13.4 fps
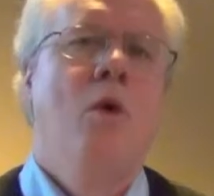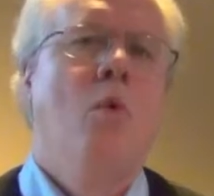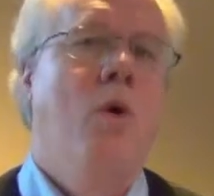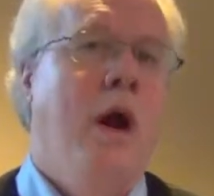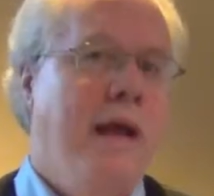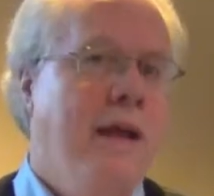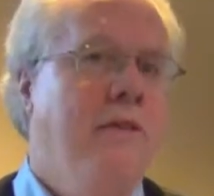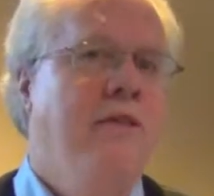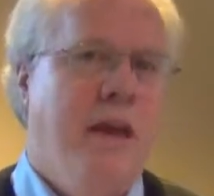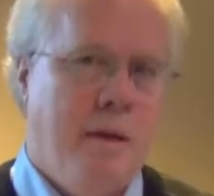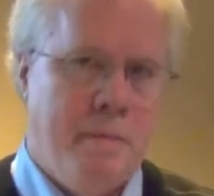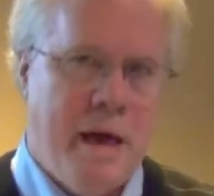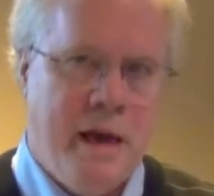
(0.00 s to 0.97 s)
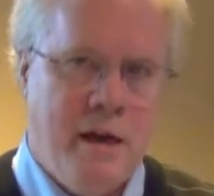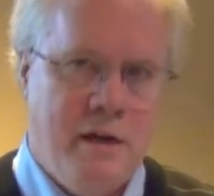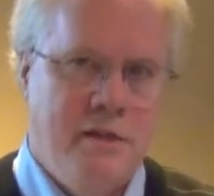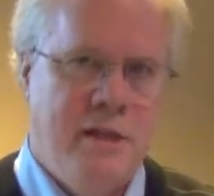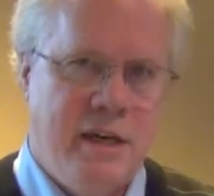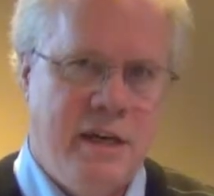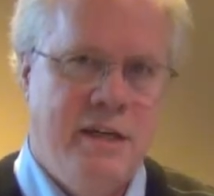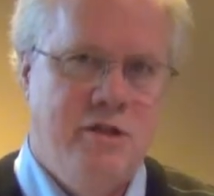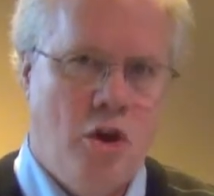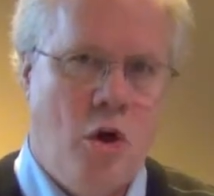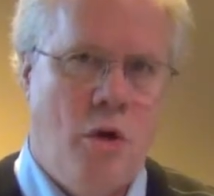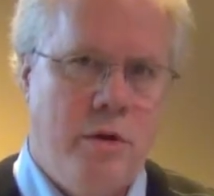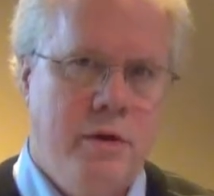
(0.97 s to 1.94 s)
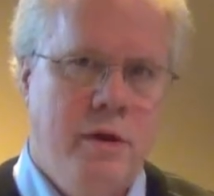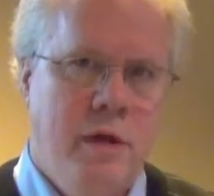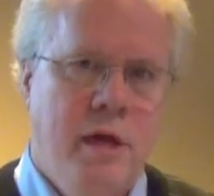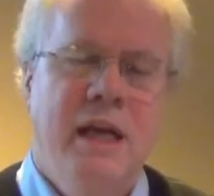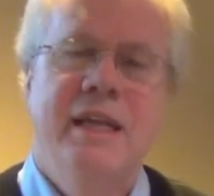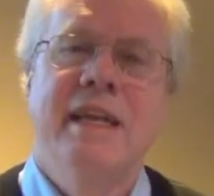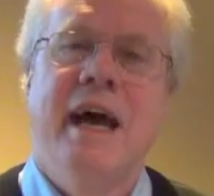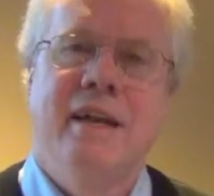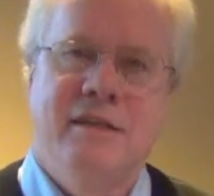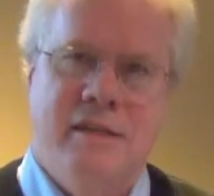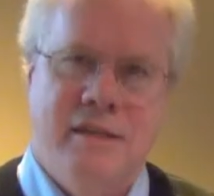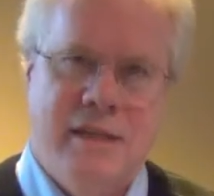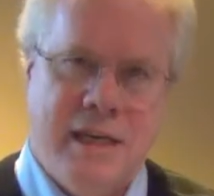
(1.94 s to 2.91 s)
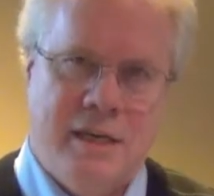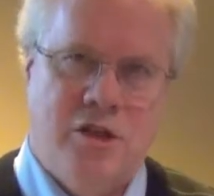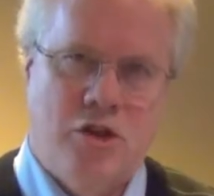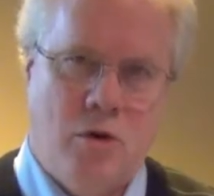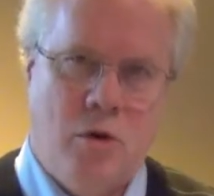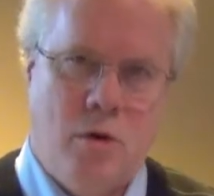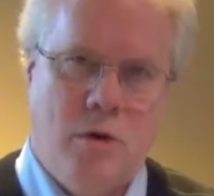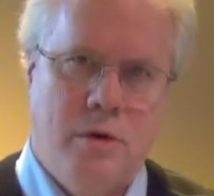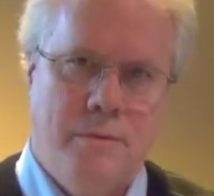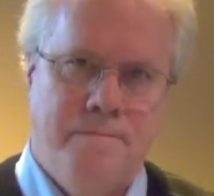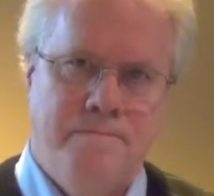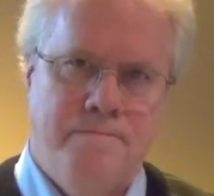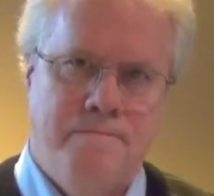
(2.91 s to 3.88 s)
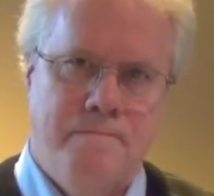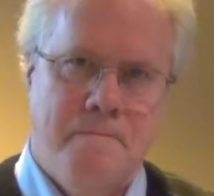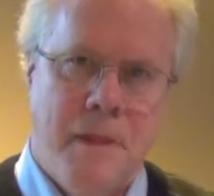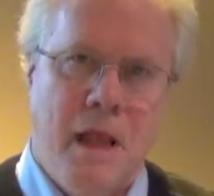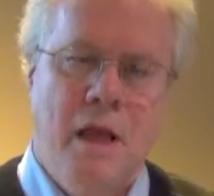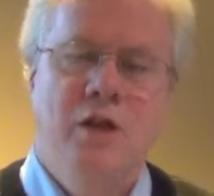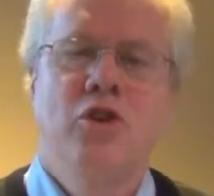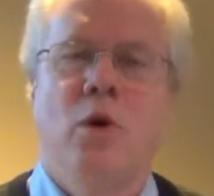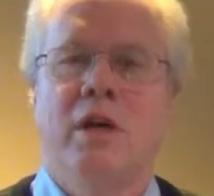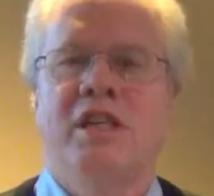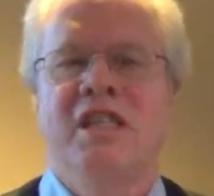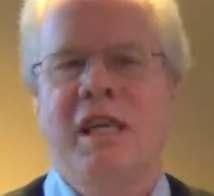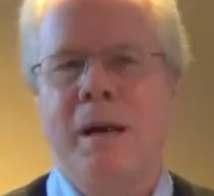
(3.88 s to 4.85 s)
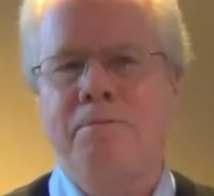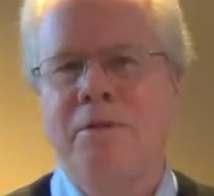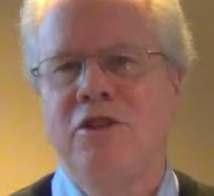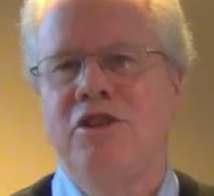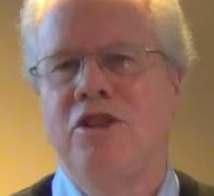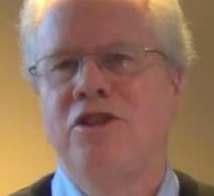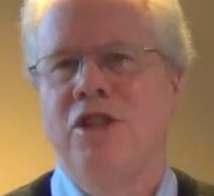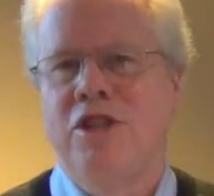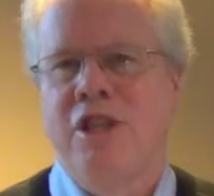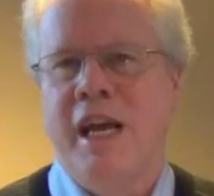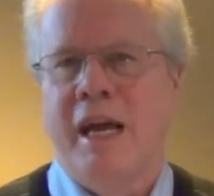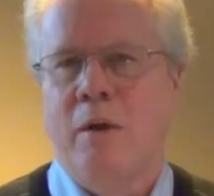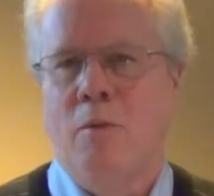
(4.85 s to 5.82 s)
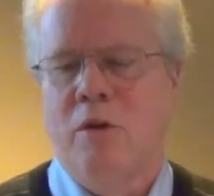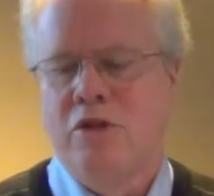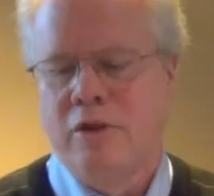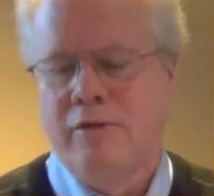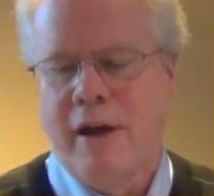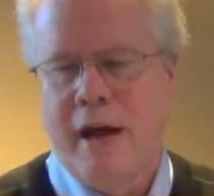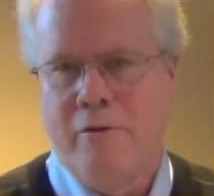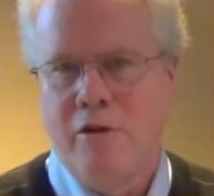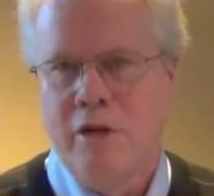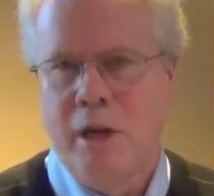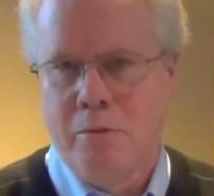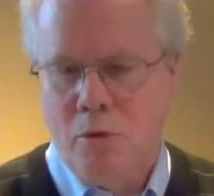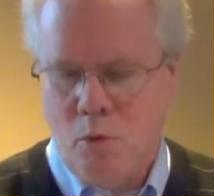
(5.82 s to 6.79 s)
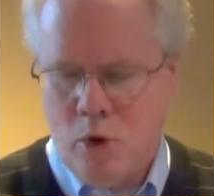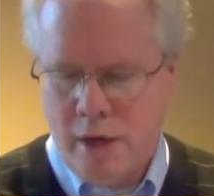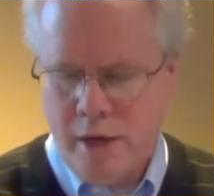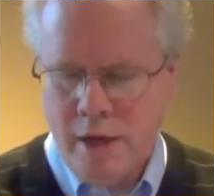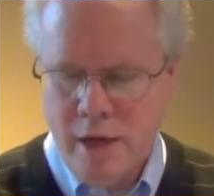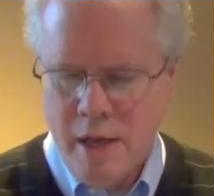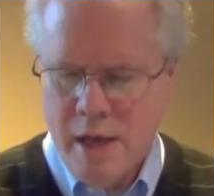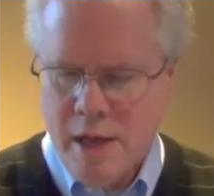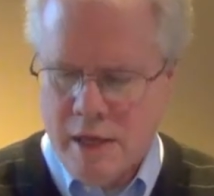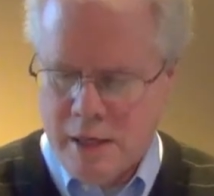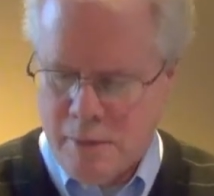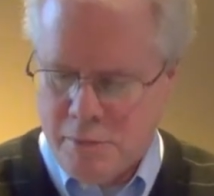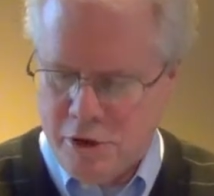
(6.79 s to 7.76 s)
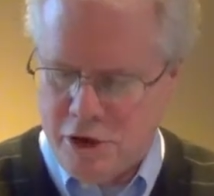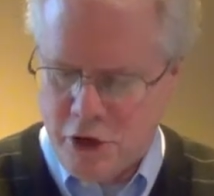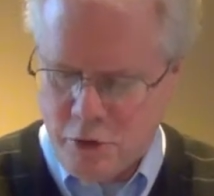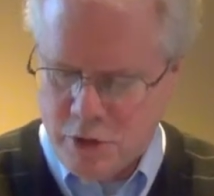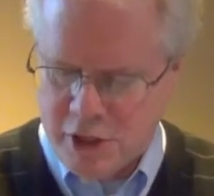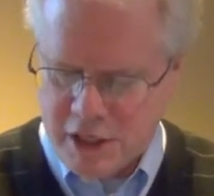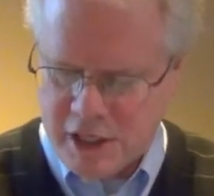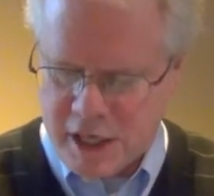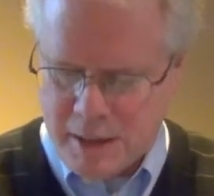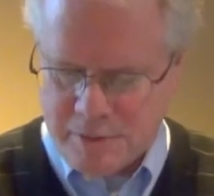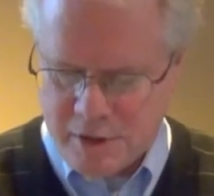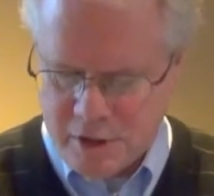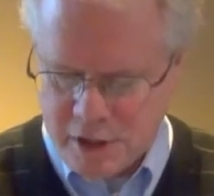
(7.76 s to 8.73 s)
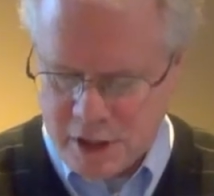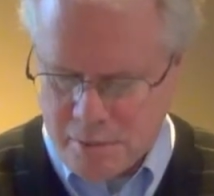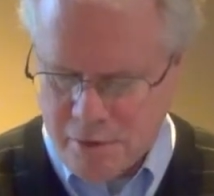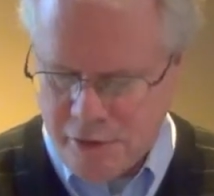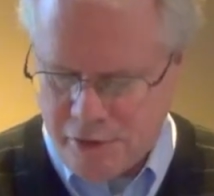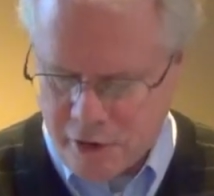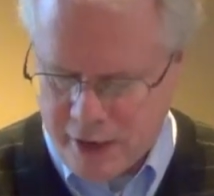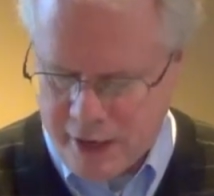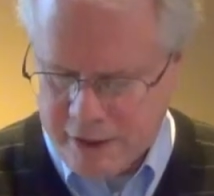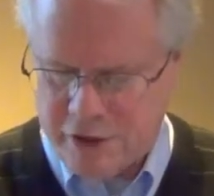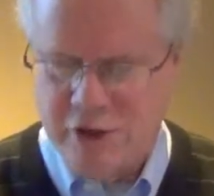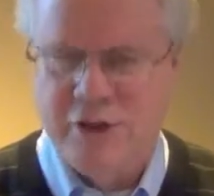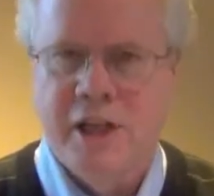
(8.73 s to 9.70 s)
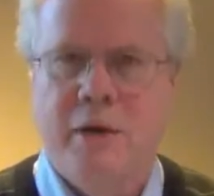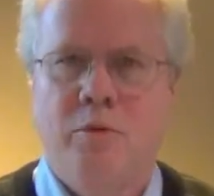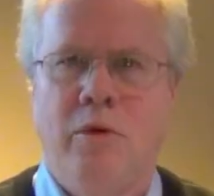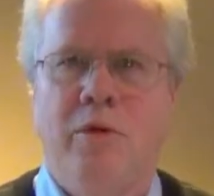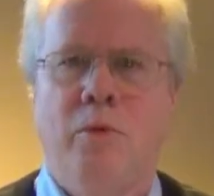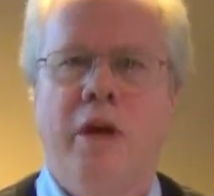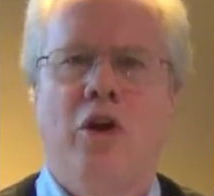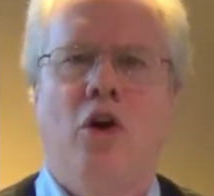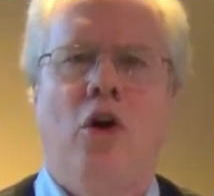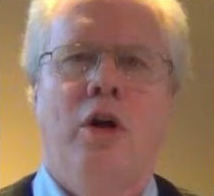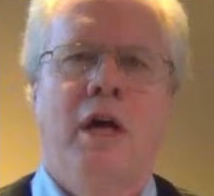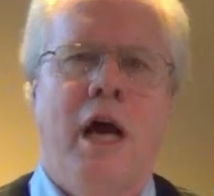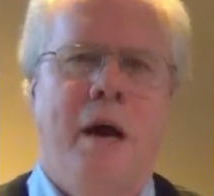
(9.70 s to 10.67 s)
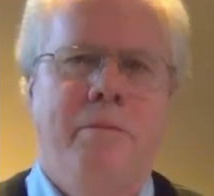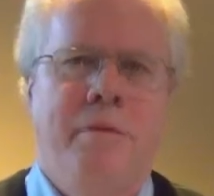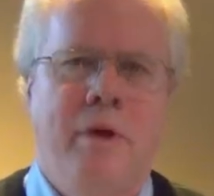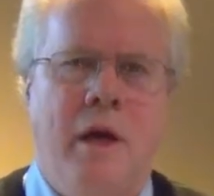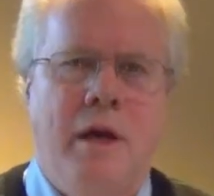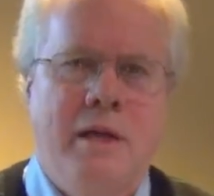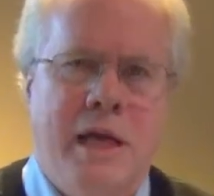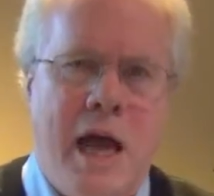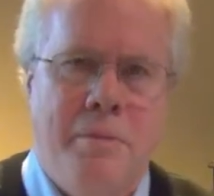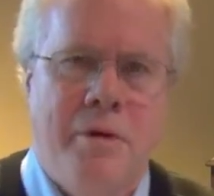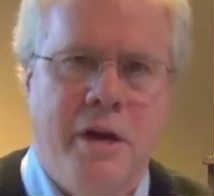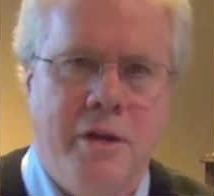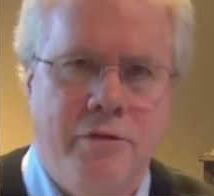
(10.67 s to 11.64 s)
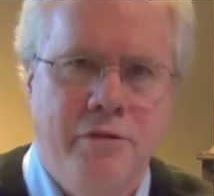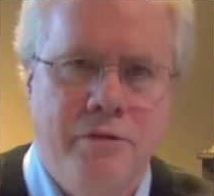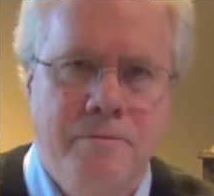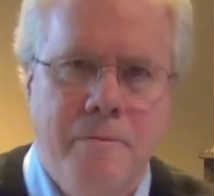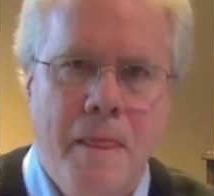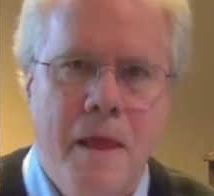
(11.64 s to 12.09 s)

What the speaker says: where I can think about it as an adult, not as a 6-year-old. So acceptance is the second one. Survival, number one. Number two is acceptance. Number three is this thing what we call competence.